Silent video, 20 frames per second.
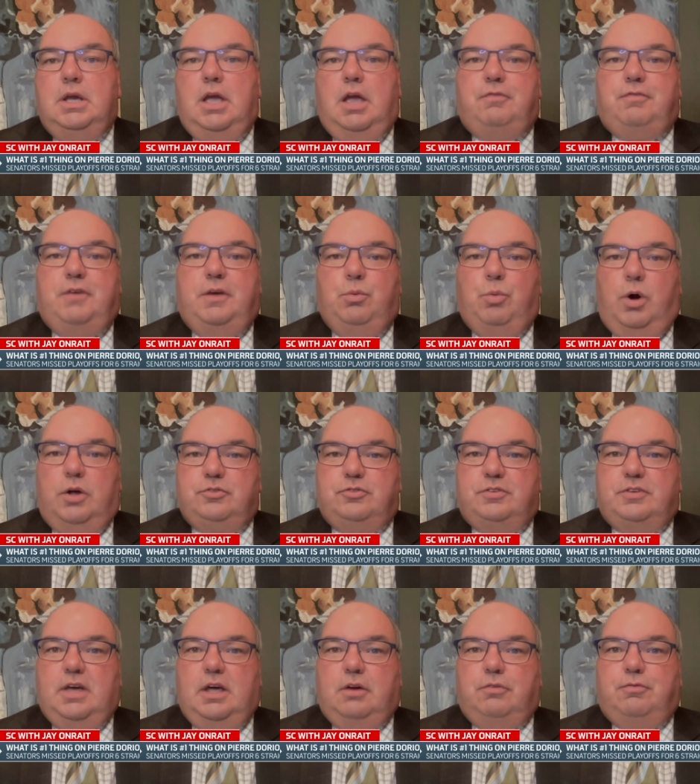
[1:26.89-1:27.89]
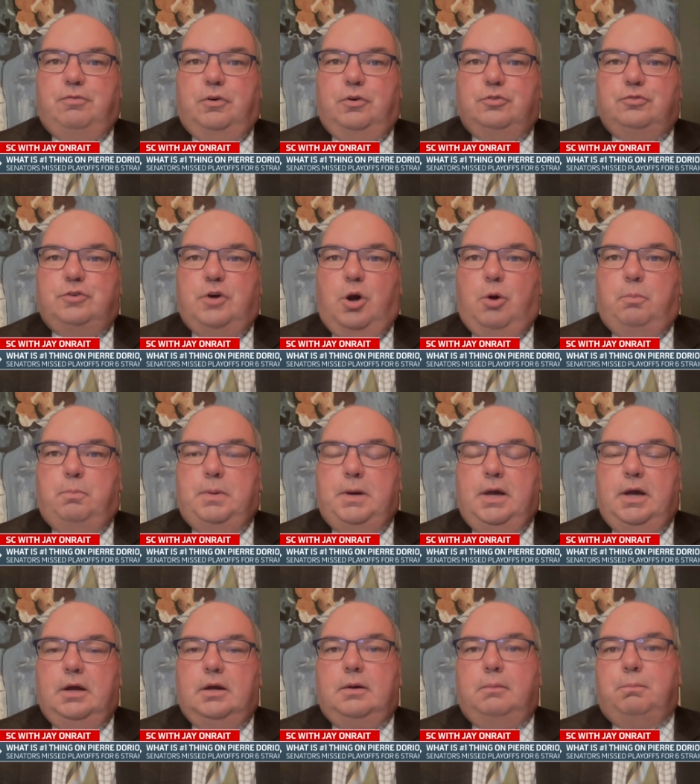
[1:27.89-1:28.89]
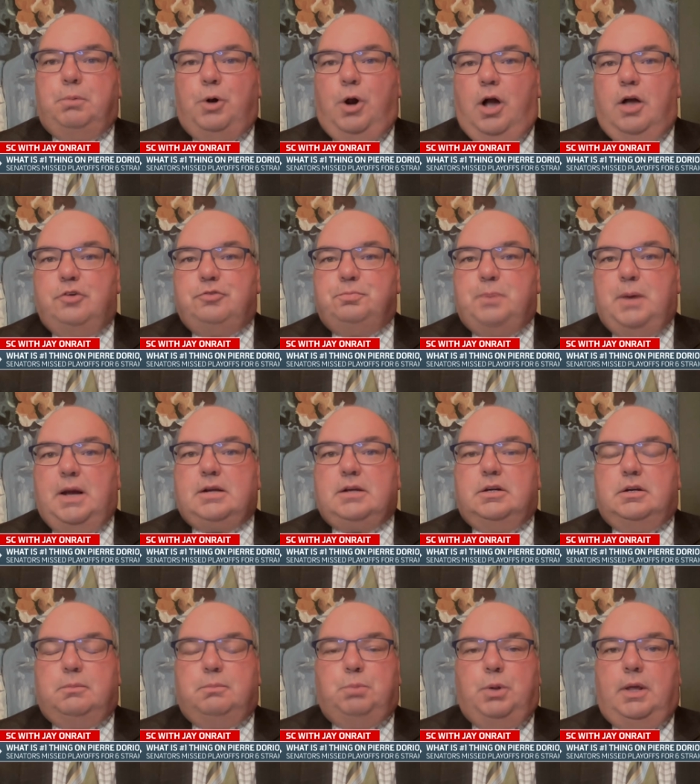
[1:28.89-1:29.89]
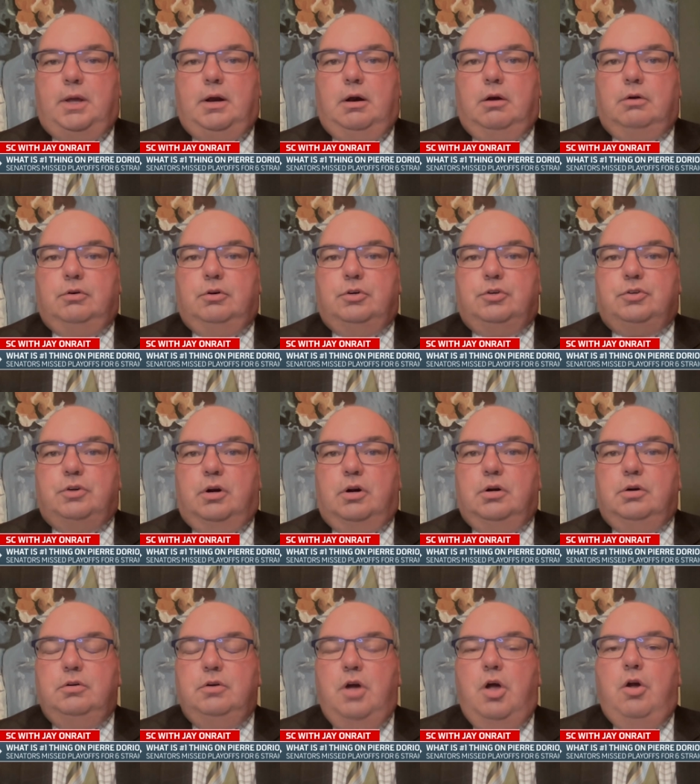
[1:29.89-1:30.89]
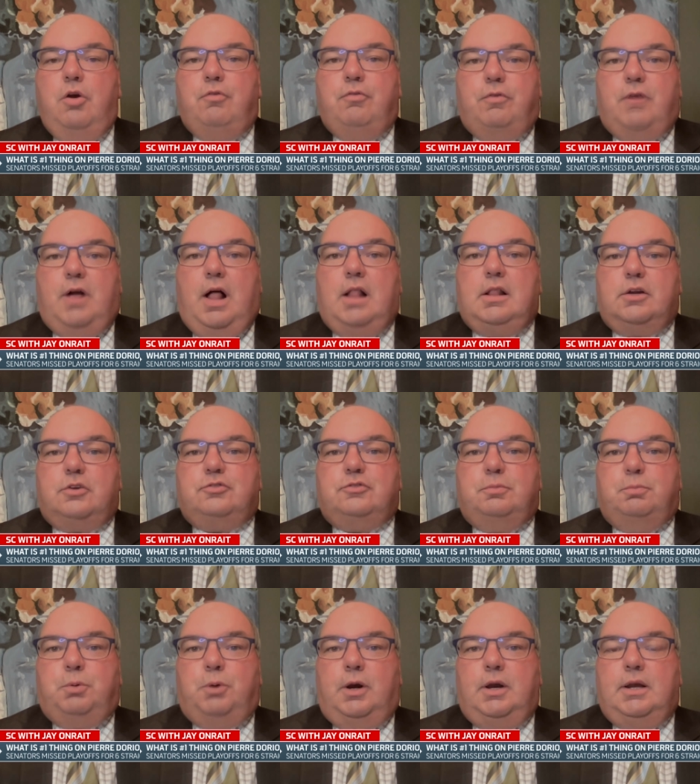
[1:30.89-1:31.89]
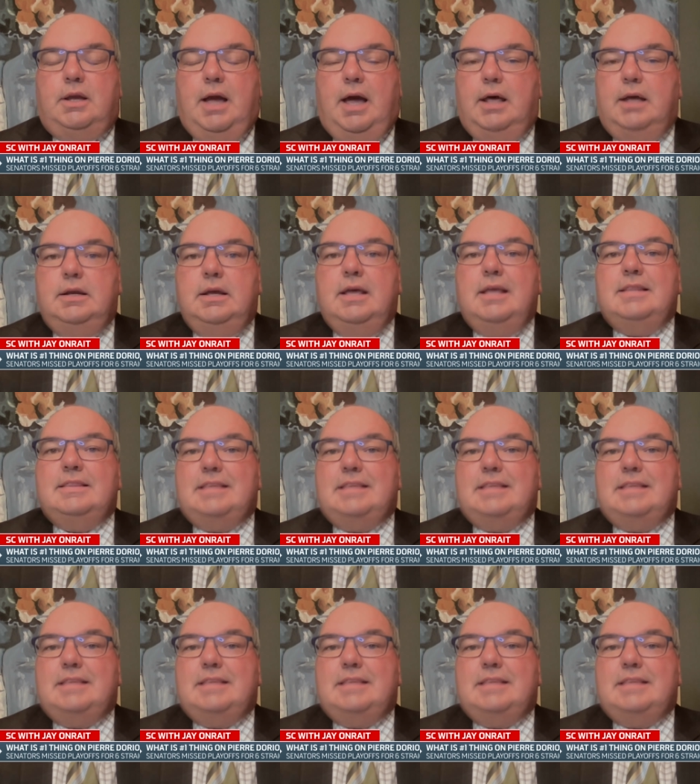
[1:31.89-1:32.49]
If he wants to get a first-round pick, a prospect, and a player in return for Alex DeBrincat,